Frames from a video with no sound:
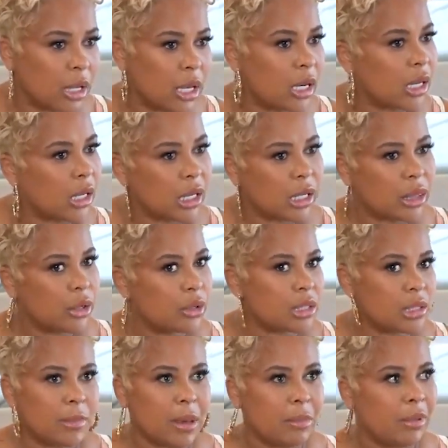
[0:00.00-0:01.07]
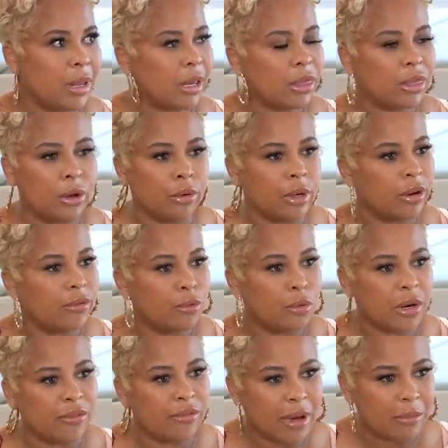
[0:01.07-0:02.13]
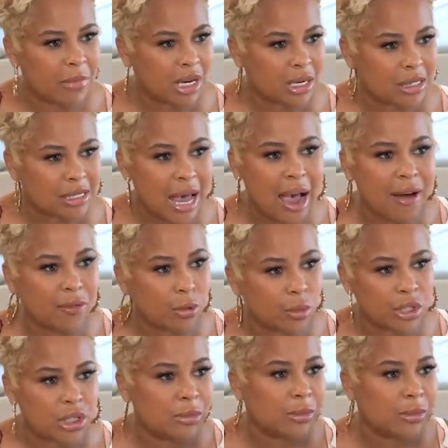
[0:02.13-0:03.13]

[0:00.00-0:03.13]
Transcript: He didn't get there to maybe like 30 or 45 minutes afterwards.